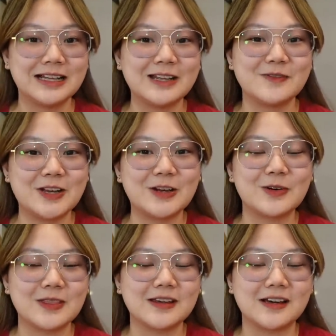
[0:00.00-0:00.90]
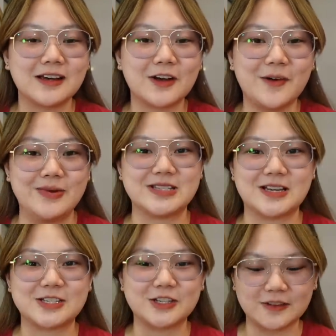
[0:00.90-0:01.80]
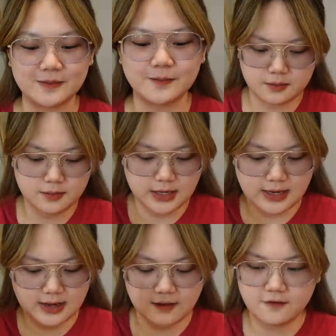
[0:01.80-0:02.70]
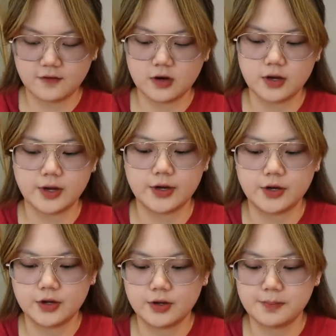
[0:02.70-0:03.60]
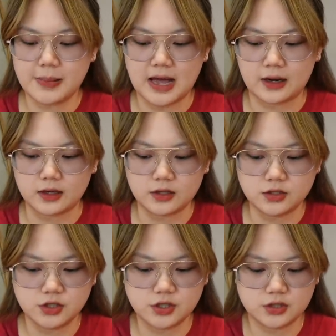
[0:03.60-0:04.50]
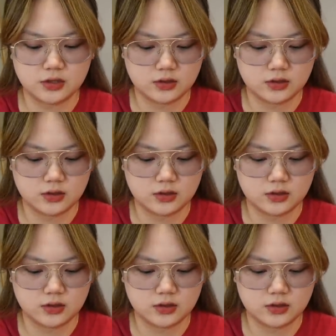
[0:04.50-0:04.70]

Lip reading: let me know in the comment section. I have another package.